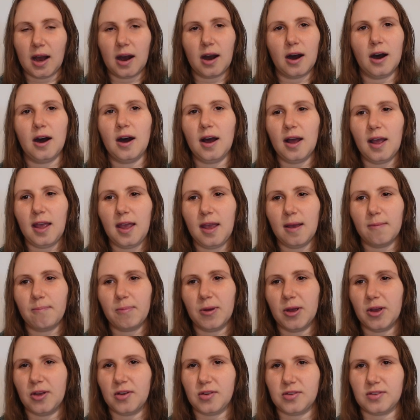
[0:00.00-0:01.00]
I
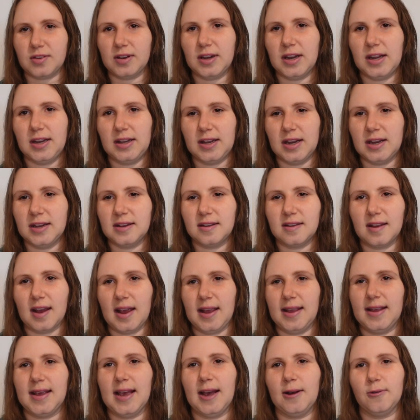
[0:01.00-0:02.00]
personally didn't
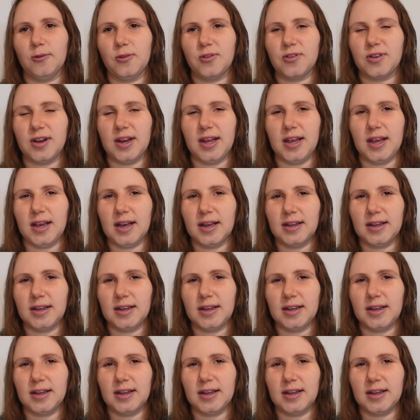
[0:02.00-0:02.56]
take counselling.